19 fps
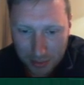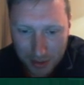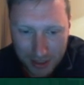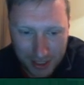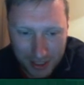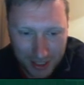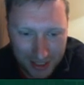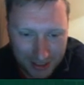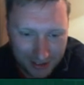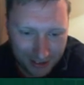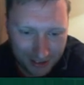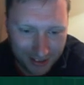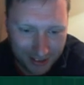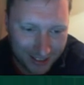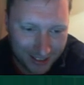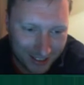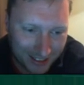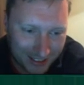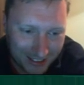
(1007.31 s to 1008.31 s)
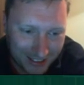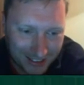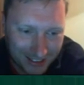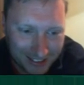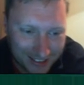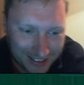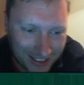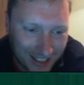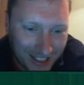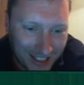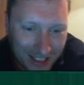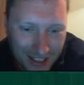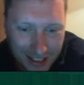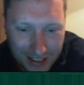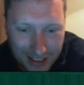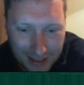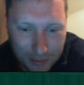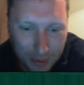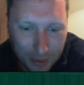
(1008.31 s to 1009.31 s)
pretty dire that season
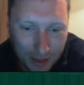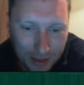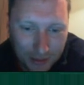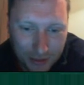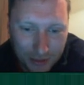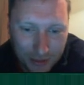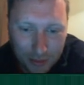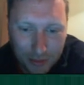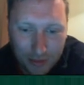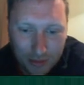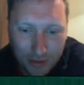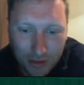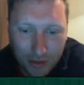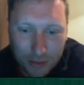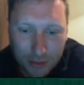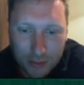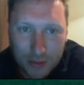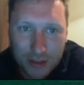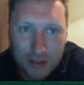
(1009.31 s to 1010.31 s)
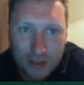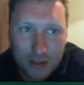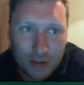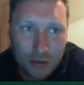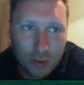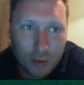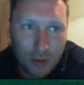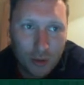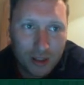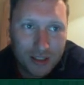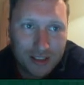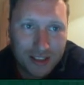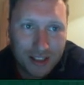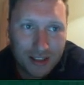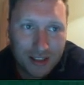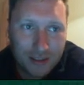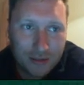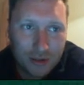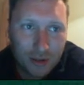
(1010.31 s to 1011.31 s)
in the playoff semi-finals, but twice
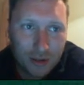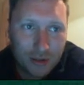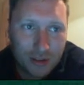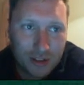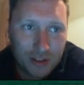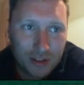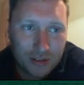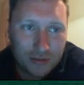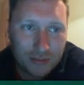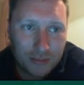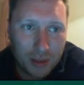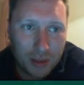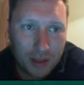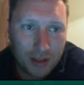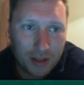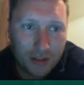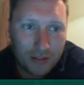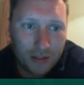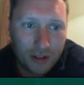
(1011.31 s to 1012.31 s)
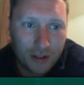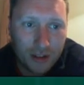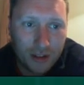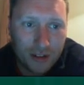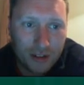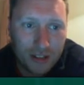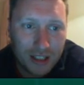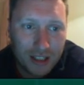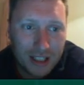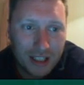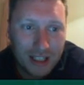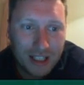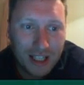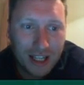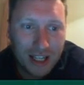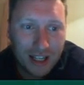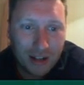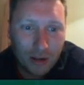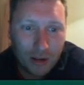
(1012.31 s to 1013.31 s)
now they've got to the player final
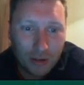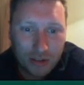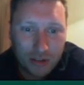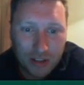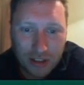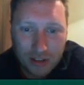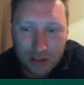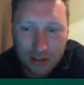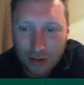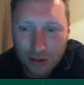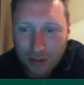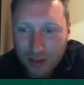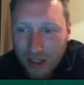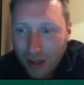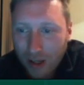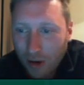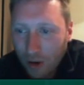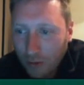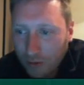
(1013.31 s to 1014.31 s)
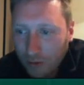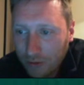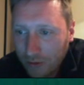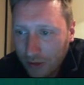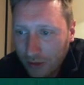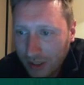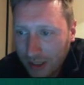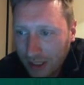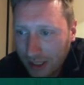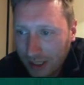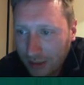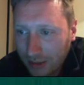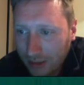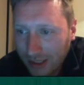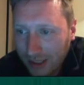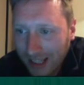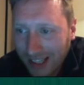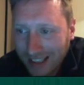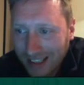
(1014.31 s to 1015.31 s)
and lost it. So hopefully now
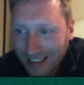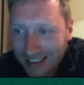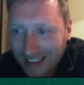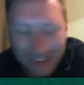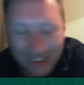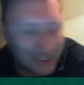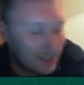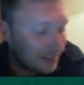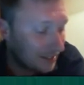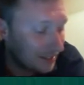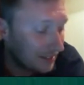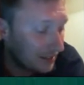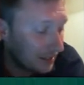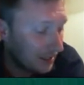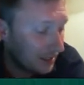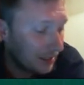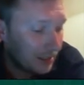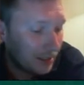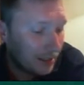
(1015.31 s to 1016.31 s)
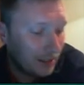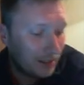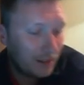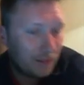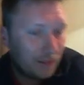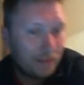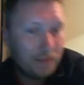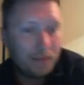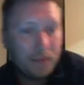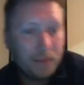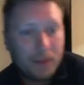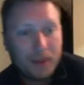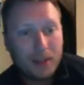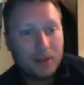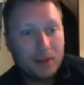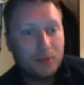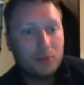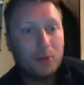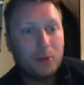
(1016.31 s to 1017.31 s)
next season
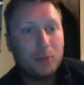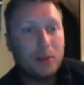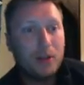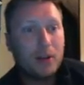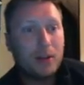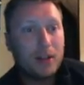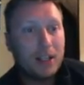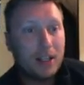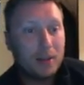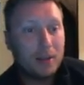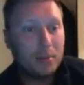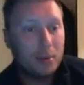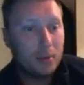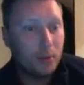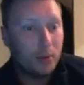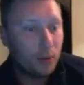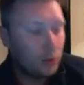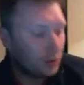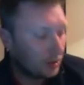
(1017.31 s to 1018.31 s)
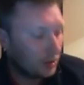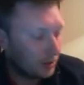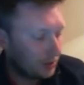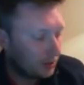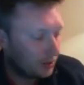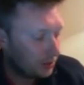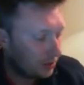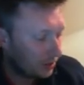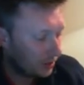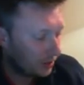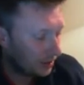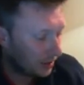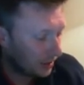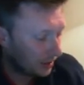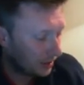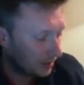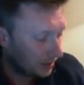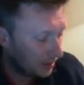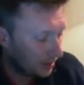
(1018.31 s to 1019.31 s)
we'll be looking at a promotion. They
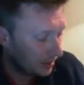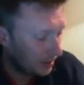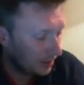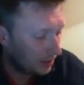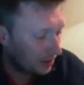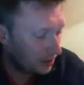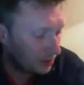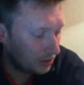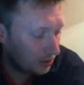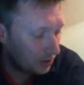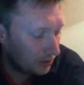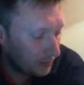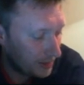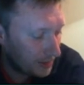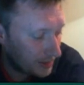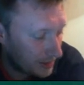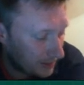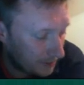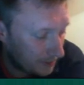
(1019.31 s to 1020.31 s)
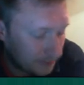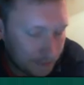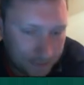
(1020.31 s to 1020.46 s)
certainly deserve it